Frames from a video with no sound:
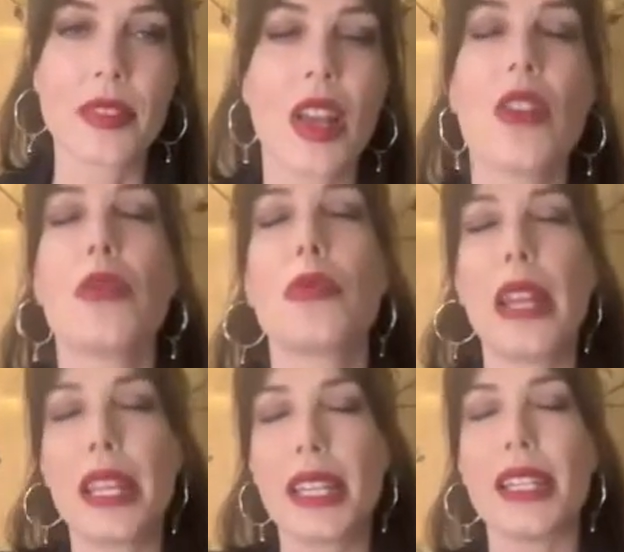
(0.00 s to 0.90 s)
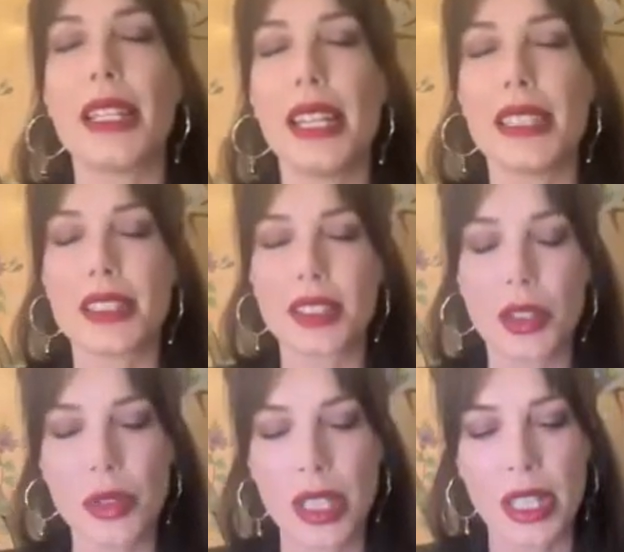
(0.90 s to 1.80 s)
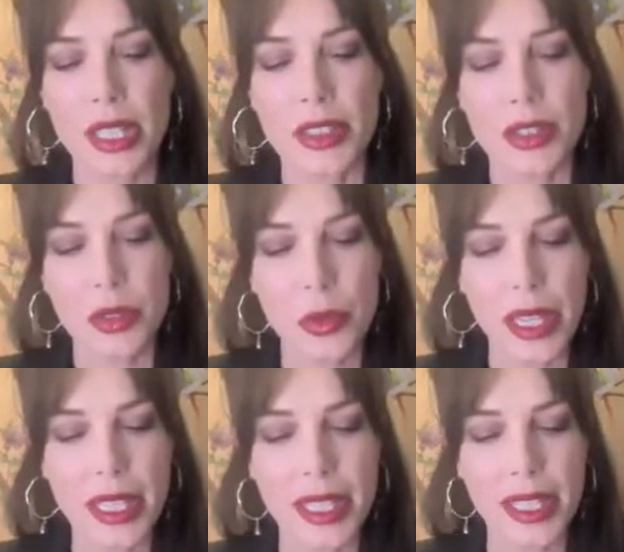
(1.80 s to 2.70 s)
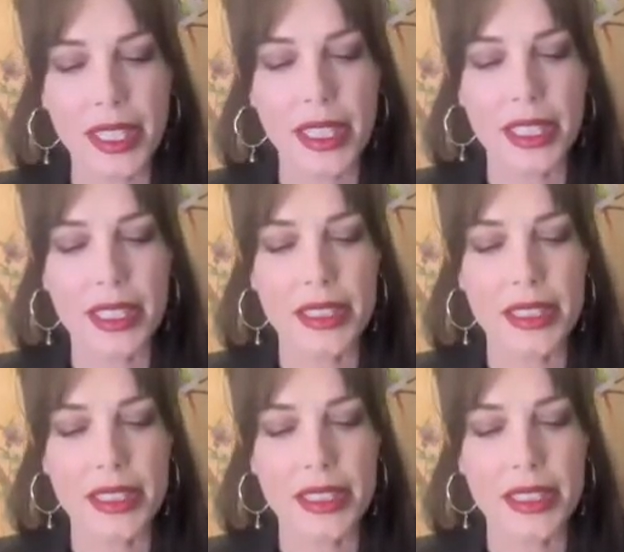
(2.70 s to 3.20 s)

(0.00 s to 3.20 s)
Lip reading: Reiki, yes. So Reiki